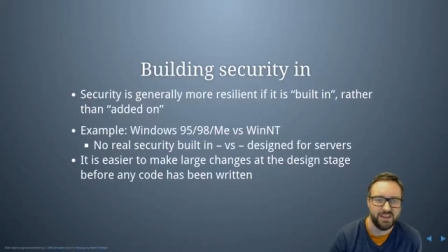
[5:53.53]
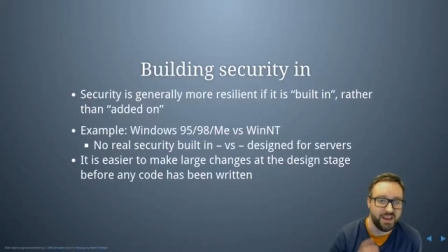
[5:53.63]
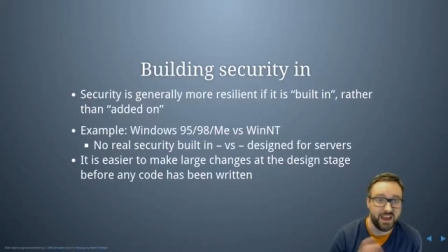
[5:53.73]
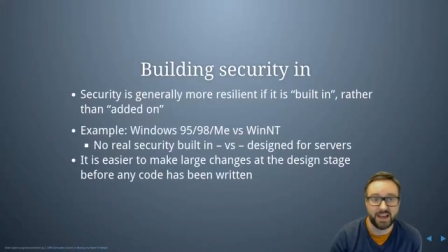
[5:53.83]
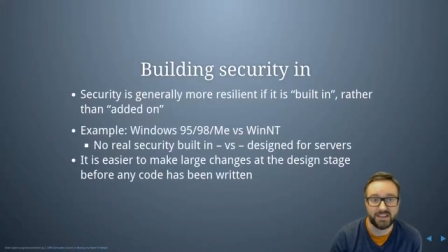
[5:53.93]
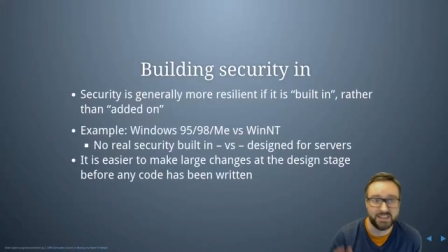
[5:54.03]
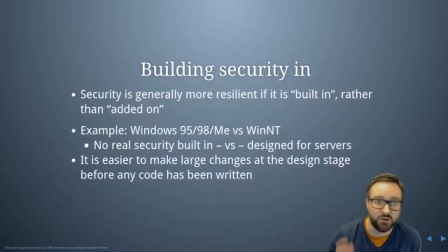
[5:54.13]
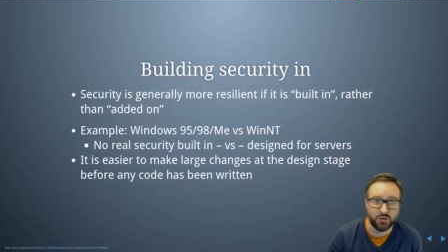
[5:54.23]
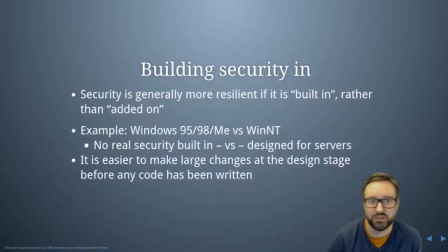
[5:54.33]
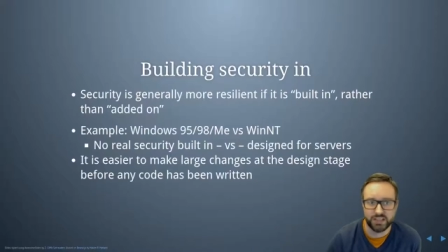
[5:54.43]
add in
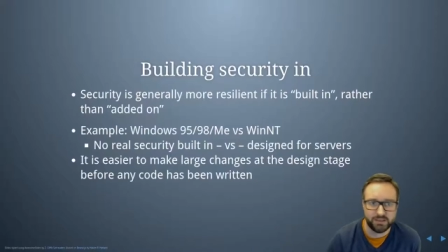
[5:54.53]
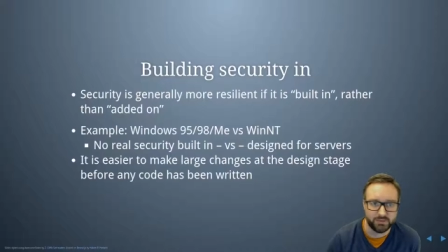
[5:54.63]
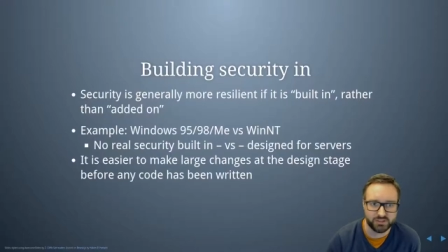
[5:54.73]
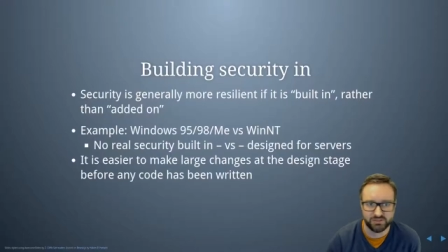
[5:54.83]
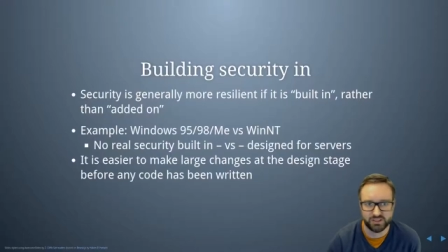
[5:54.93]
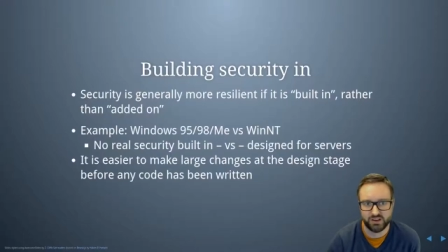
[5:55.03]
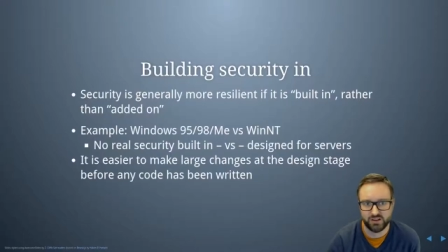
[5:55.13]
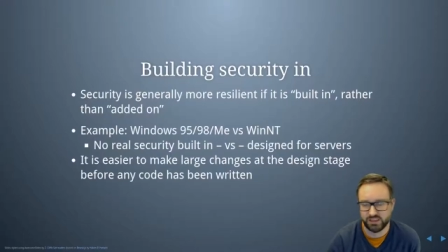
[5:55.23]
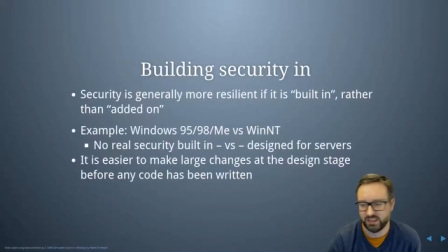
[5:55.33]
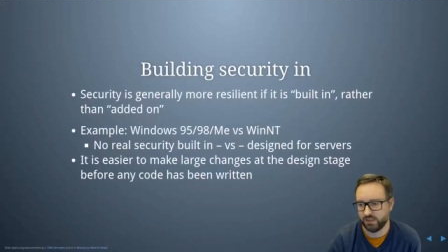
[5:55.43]
all the levels of security
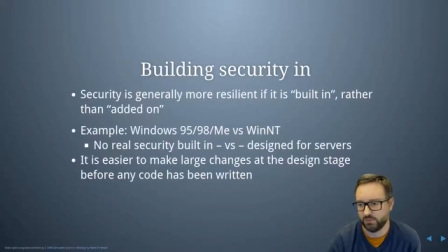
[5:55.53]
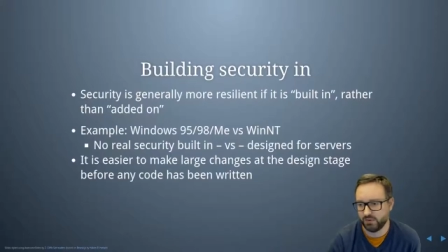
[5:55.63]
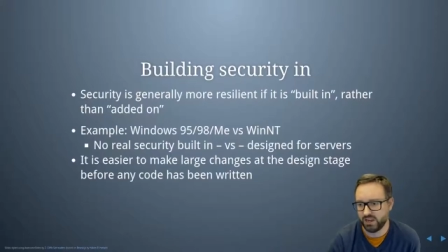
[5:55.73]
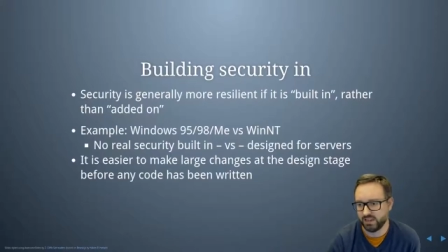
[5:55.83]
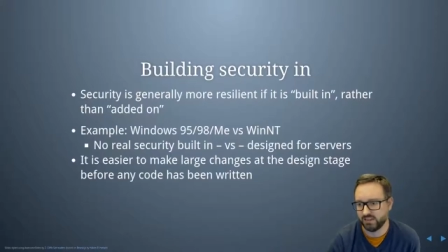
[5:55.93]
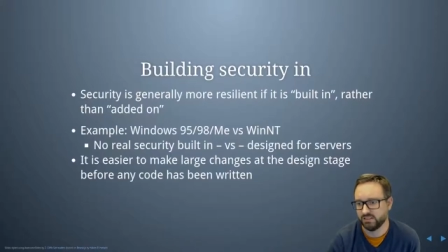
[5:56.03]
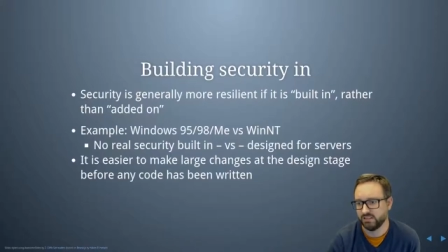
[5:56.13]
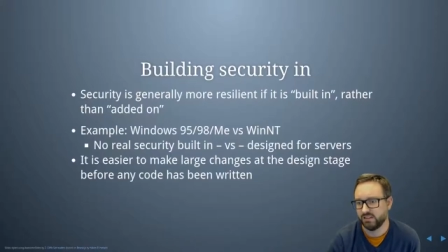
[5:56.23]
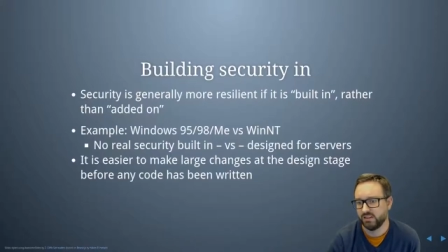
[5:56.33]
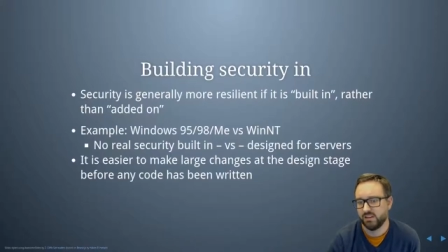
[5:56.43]
that you would need
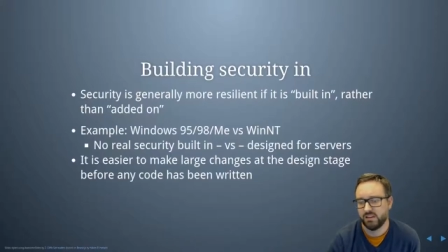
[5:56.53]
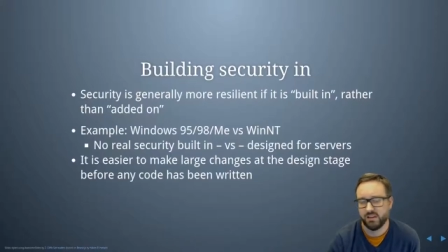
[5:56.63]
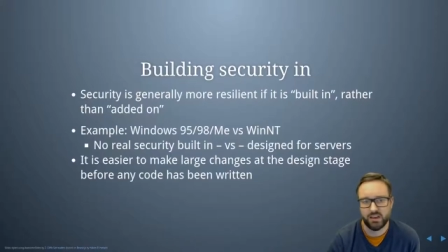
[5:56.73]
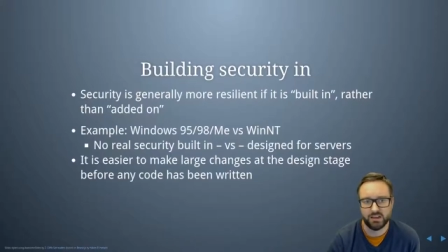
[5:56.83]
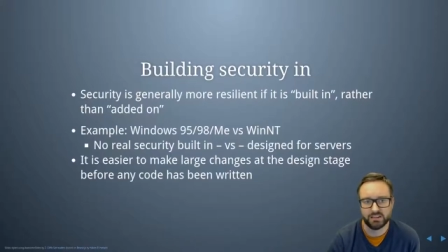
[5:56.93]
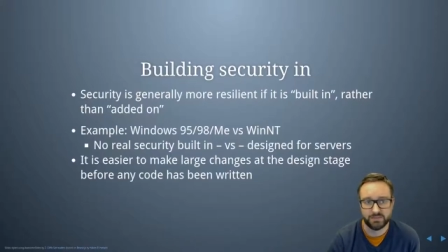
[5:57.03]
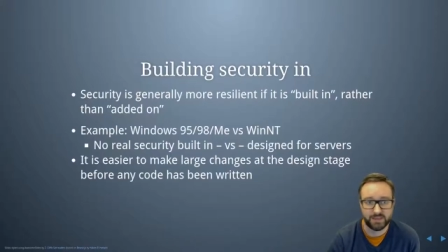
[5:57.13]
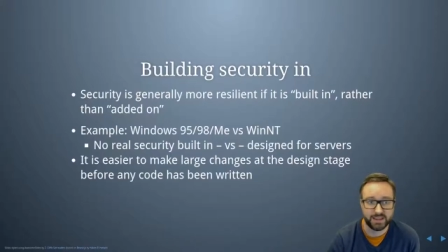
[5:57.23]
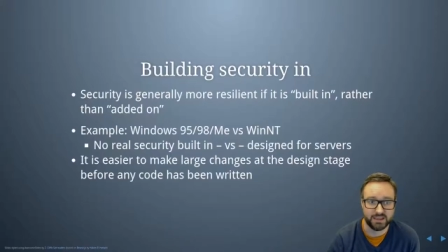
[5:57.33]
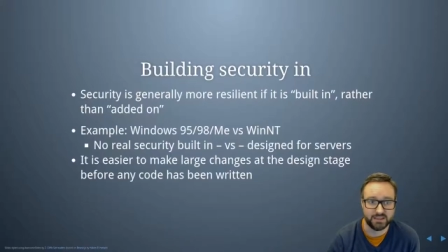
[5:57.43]
uh, to make
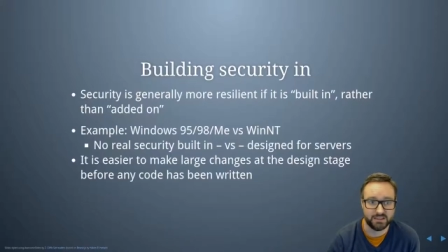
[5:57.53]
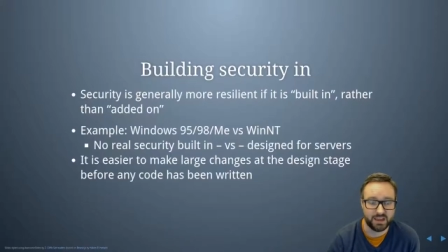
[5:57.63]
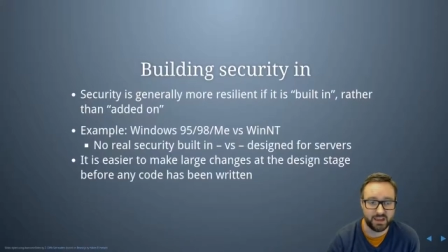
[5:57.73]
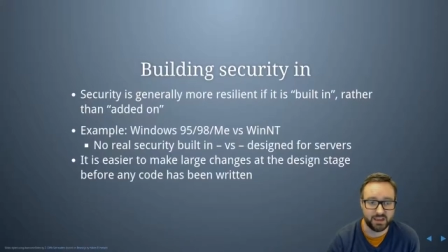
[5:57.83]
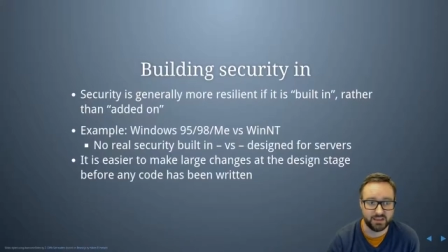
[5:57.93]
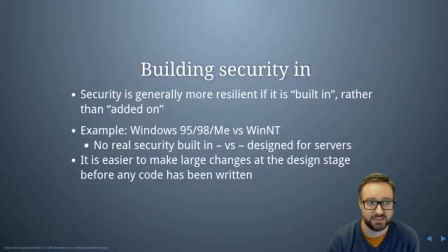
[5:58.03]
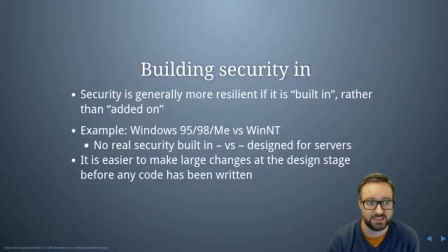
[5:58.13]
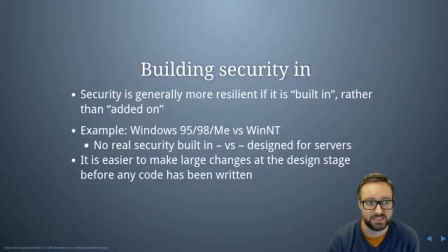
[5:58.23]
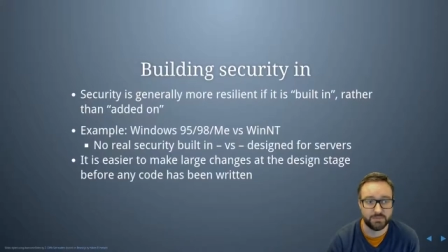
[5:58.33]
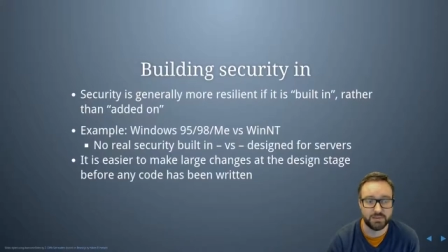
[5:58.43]
it a
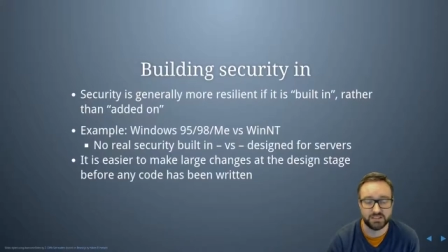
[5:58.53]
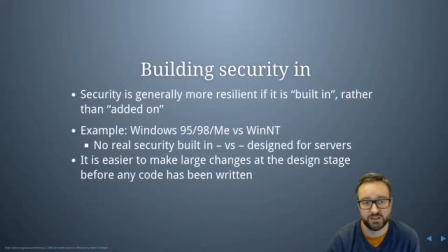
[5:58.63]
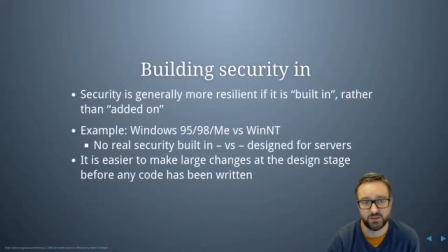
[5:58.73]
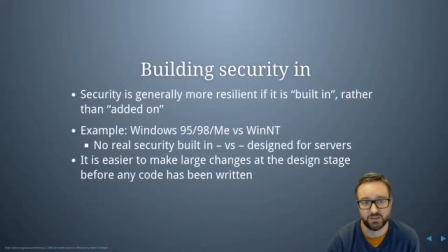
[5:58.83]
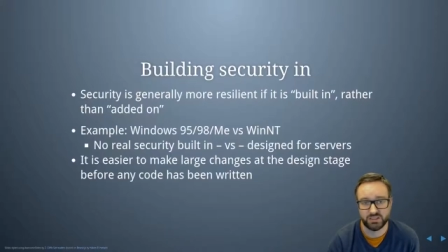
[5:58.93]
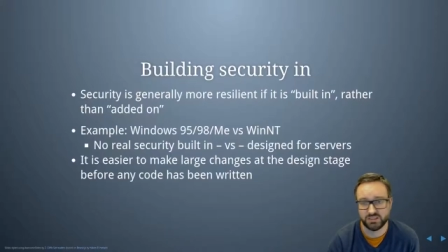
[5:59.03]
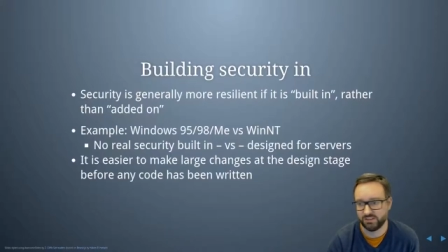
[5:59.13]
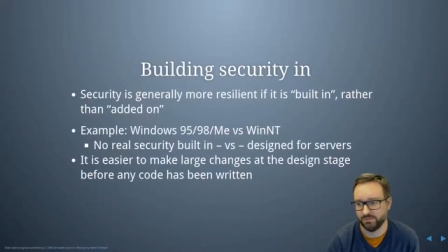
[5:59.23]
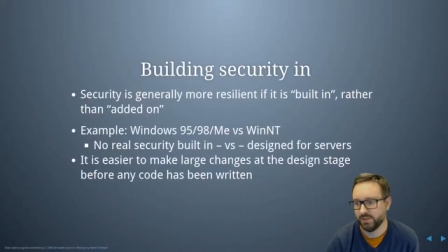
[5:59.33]
semi-secure system.